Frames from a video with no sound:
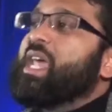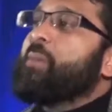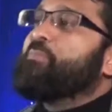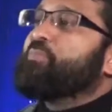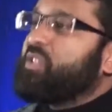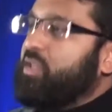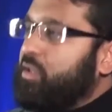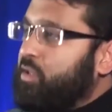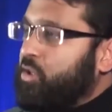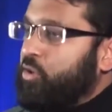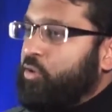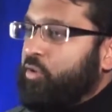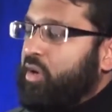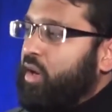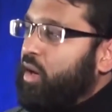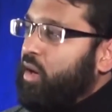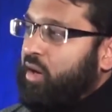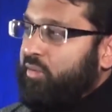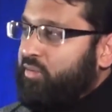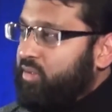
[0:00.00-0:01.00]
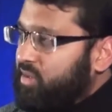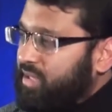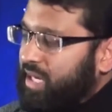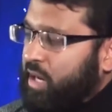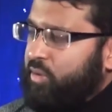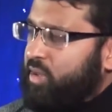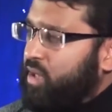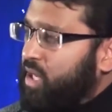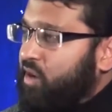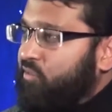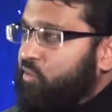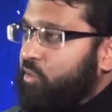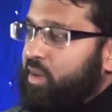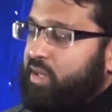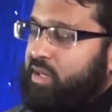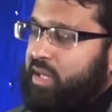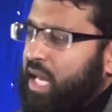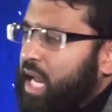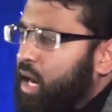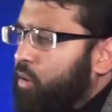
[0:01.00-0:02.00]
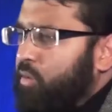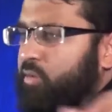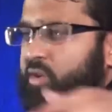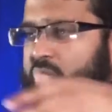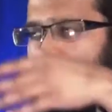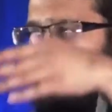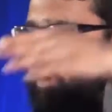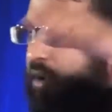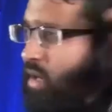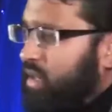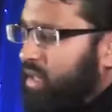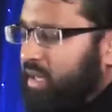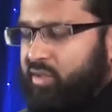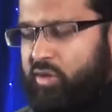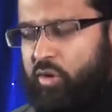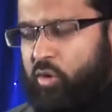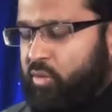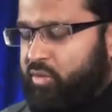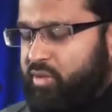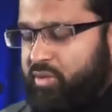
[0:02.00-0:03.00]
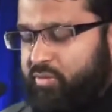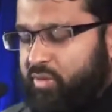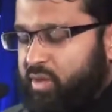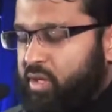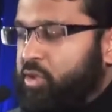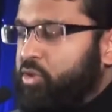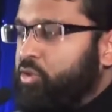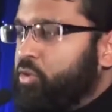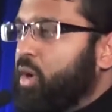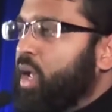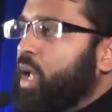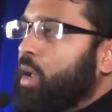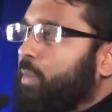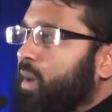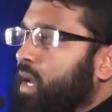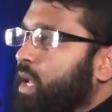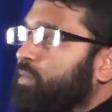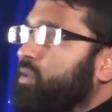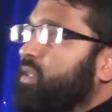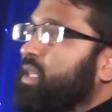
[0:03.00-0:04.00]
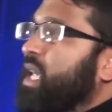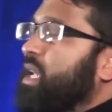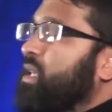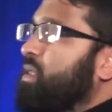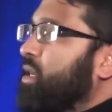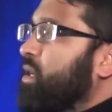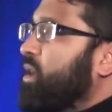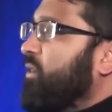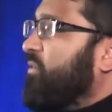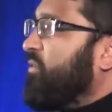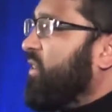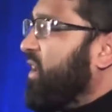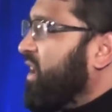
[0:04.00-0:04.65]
ineptitude of the Saudi government and how it responded. That's a whole different issue. But I'm saying the